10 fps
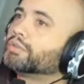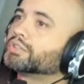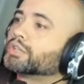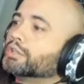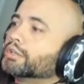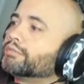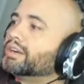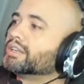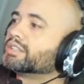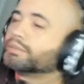is going to look
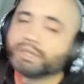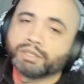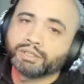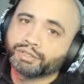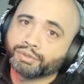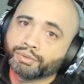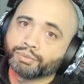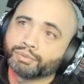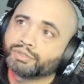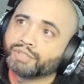very similar
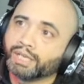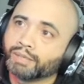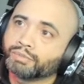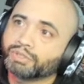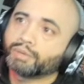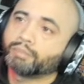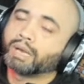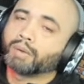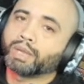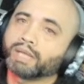to Sam's
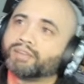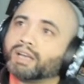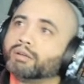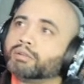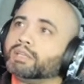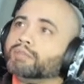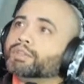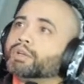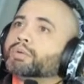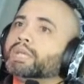by way of health, even
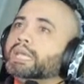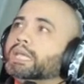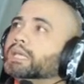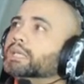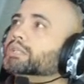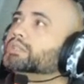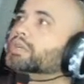though he is